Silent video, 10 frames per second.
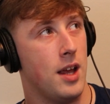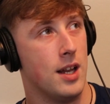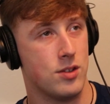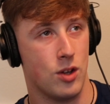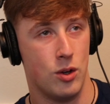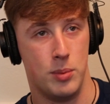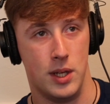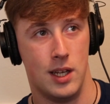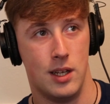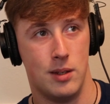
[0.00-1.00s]
it is going to
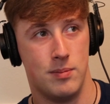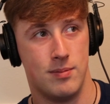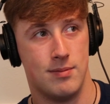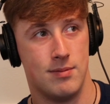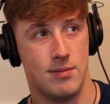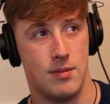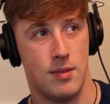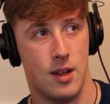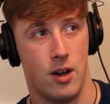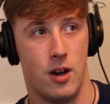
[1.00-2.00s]
be
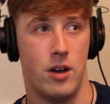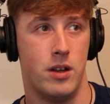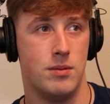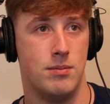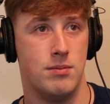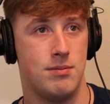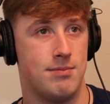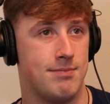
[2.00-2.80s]
on